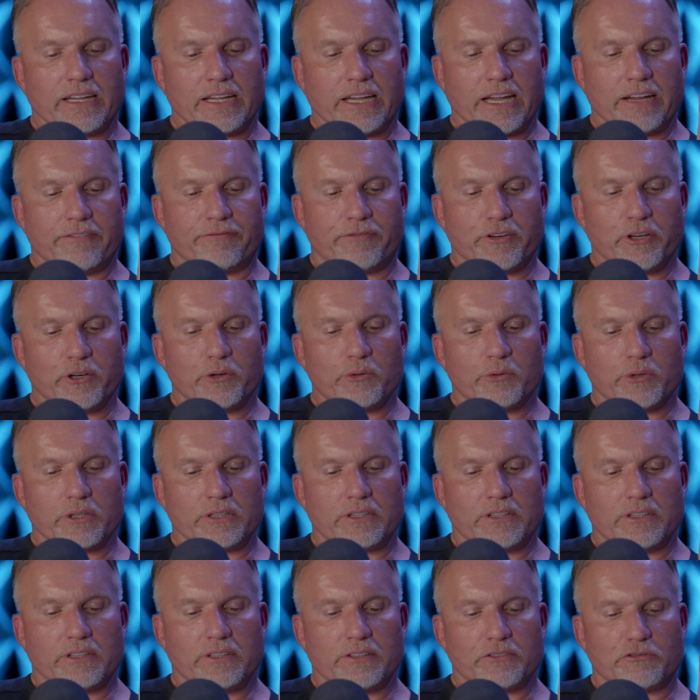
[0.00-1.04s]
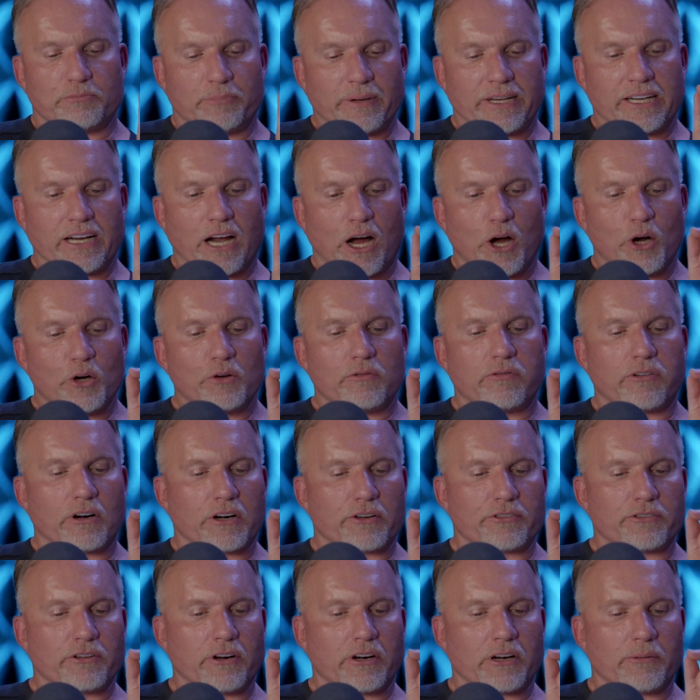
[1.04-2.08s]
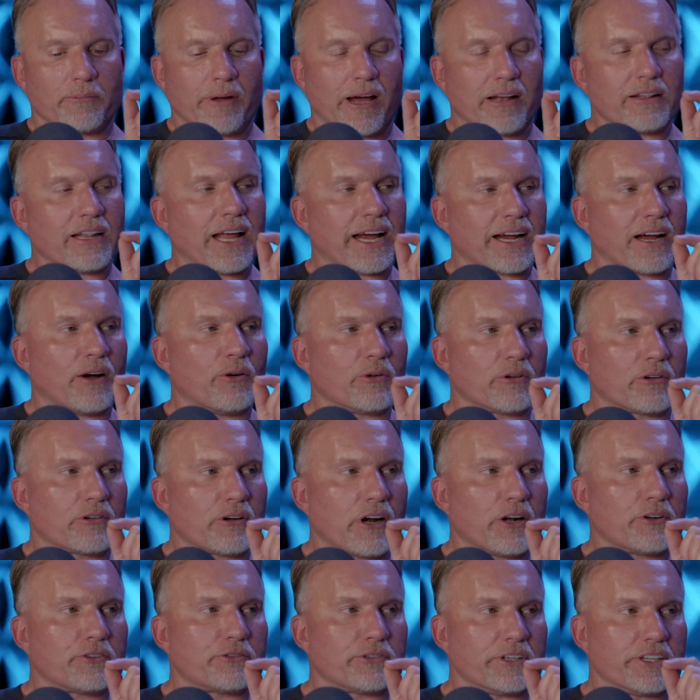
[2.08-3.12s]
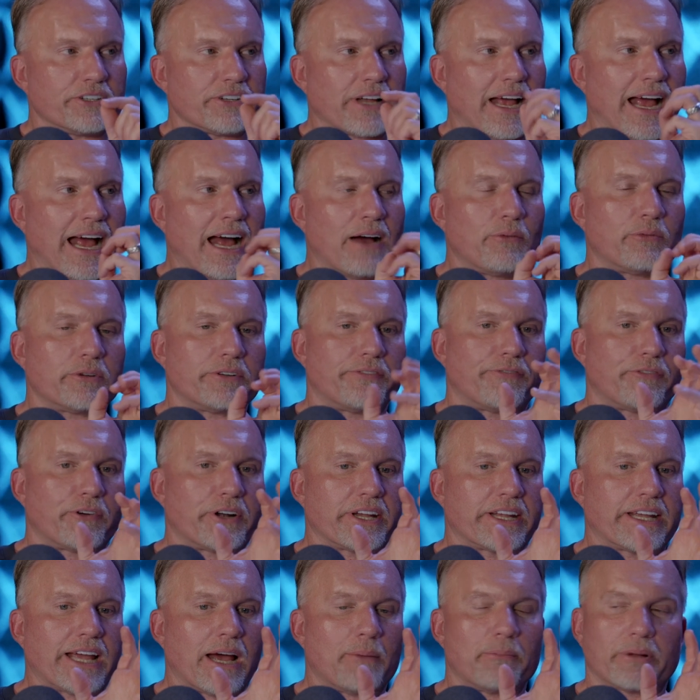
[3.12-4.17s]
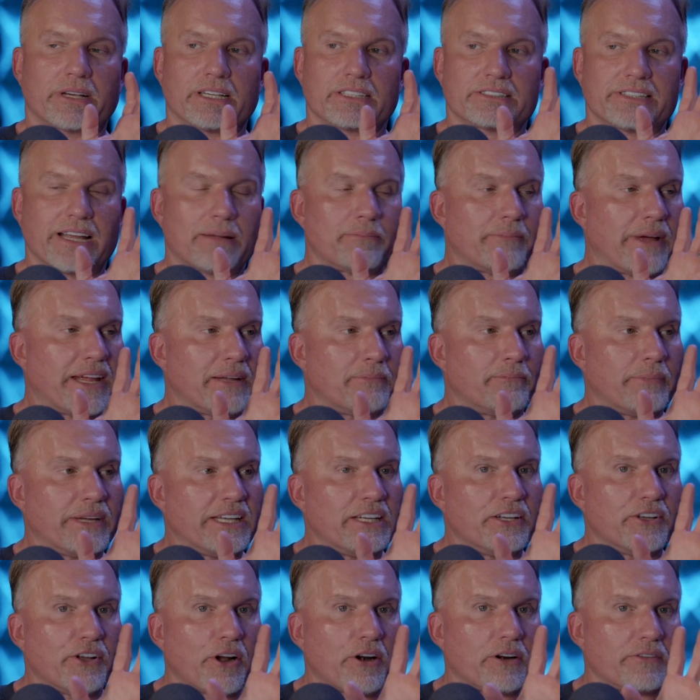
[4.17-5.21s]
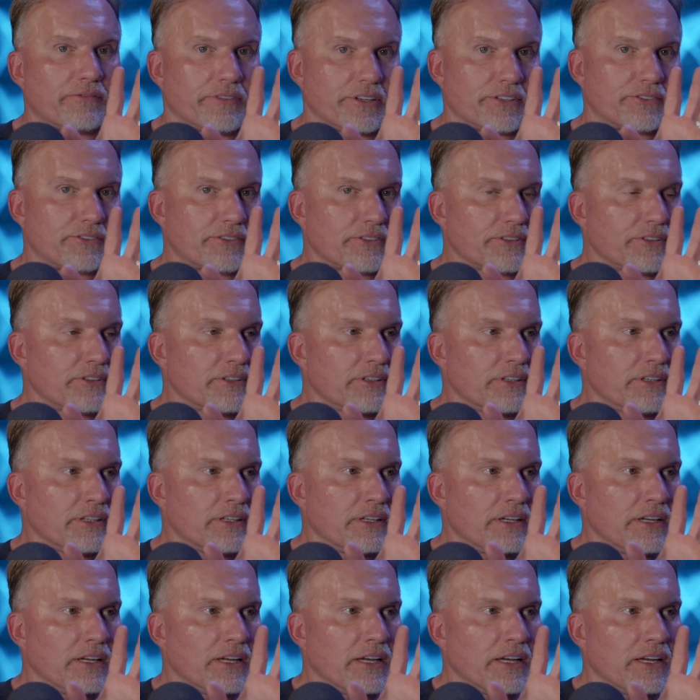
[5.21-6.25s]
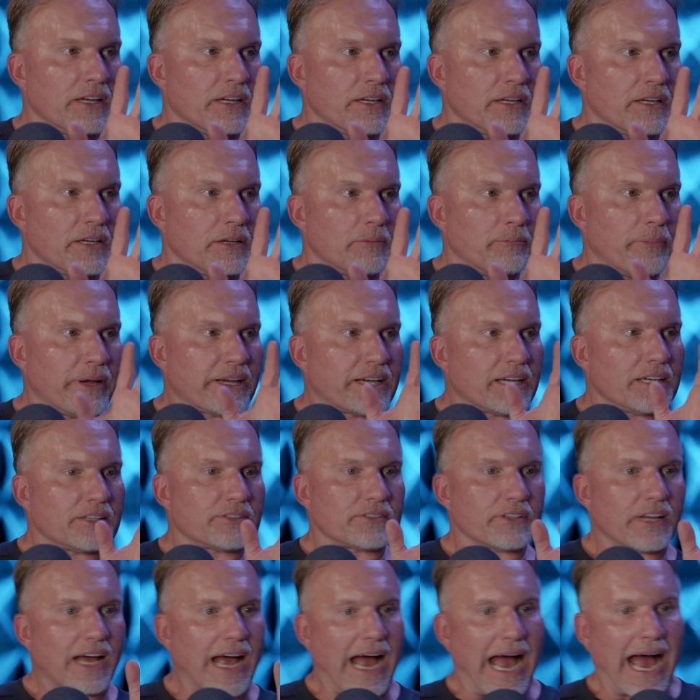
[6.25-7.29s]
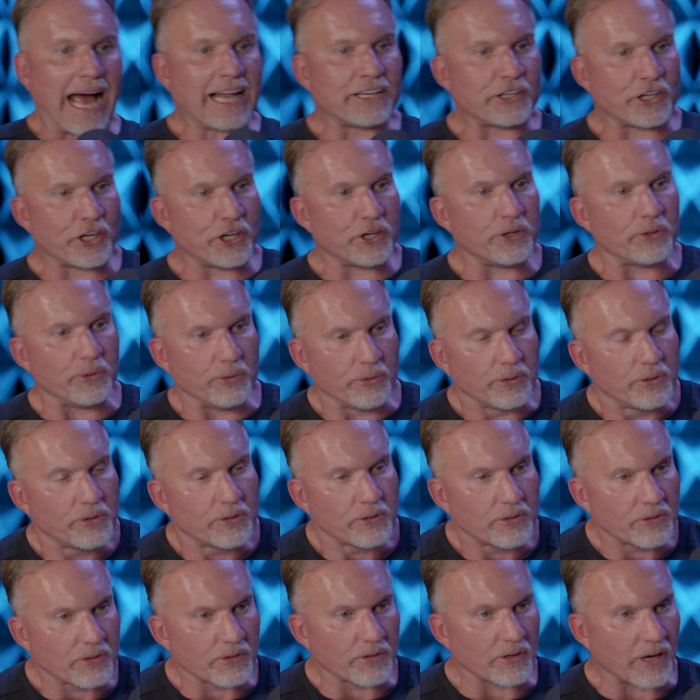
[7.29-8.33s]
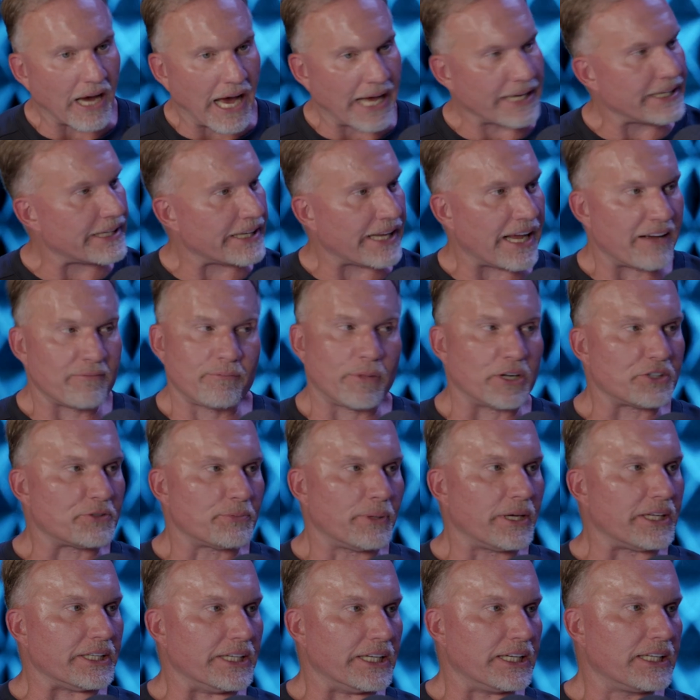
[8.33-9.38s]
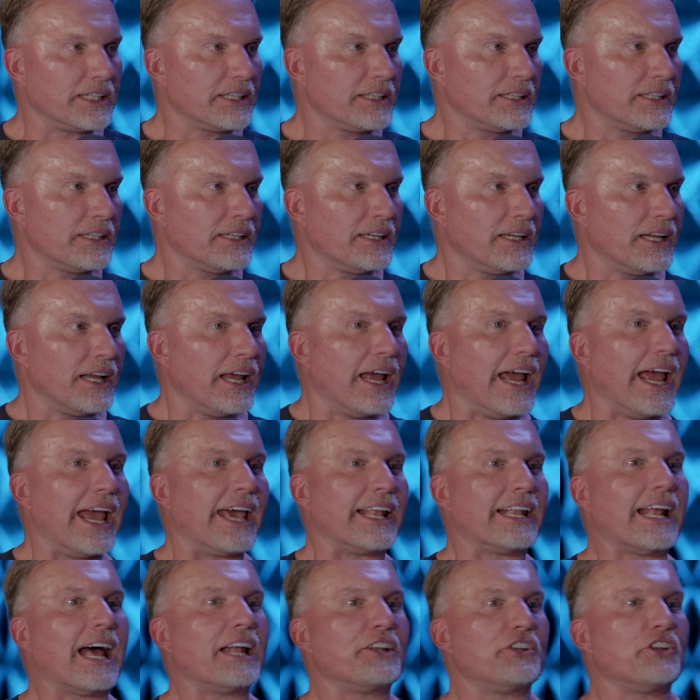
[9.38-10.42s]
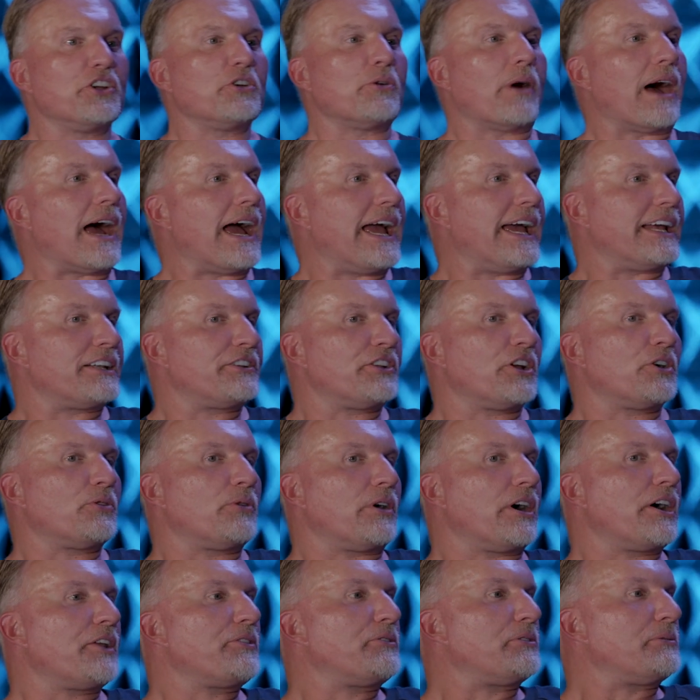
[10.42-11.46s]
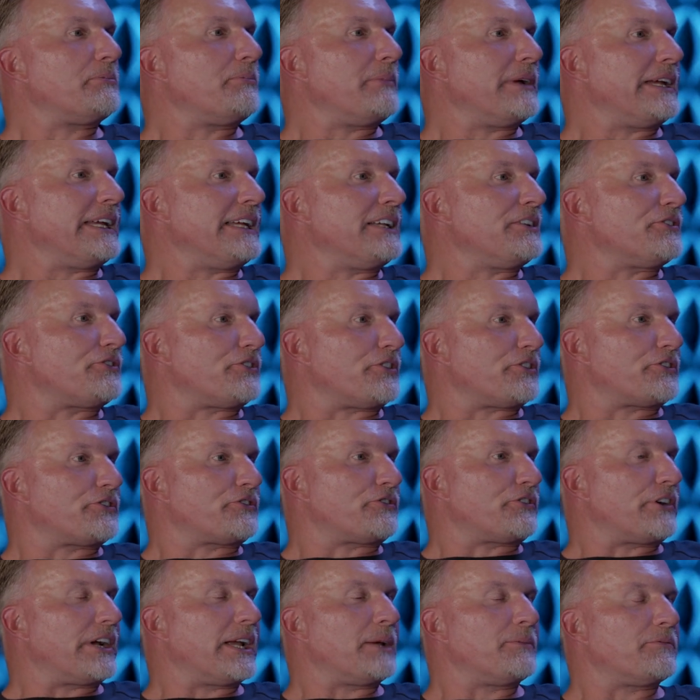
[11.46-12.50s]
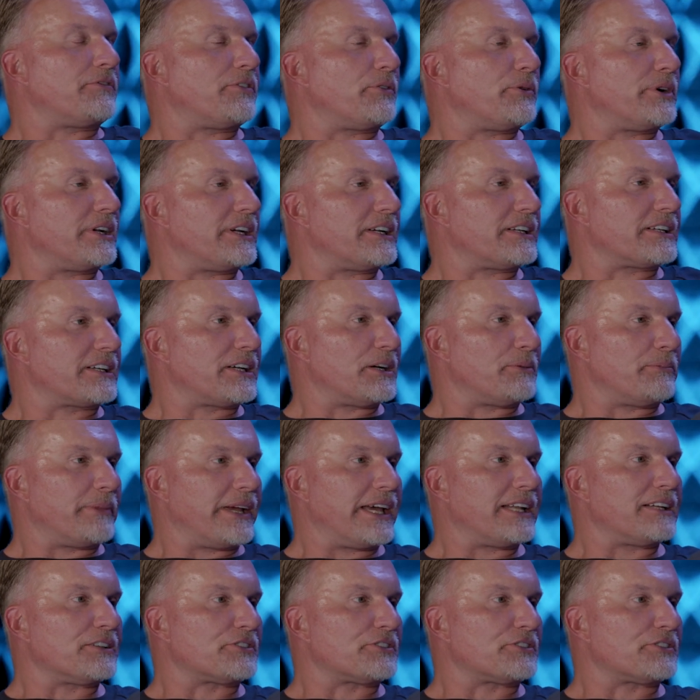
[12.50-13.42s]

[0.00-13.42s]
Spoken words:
If you would spend over a certain amount, like on groceries, I would freak out because that made me nervous. Because I knew I didn't have much money. And I knew I had no other means or stream for it to come in.